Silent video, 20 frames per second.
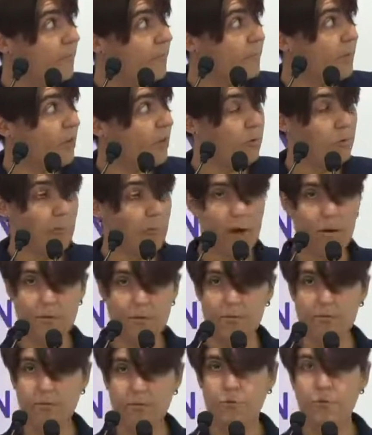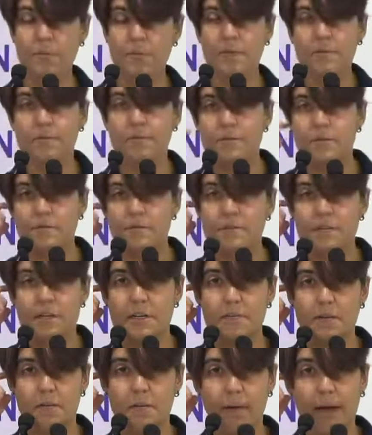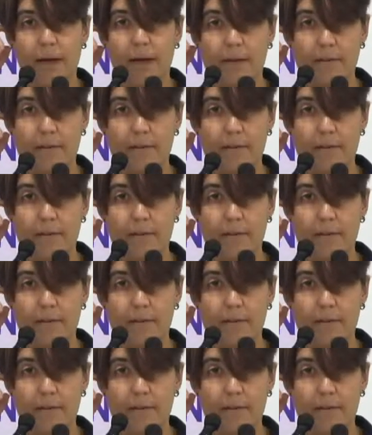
around 2 meters of sea level rise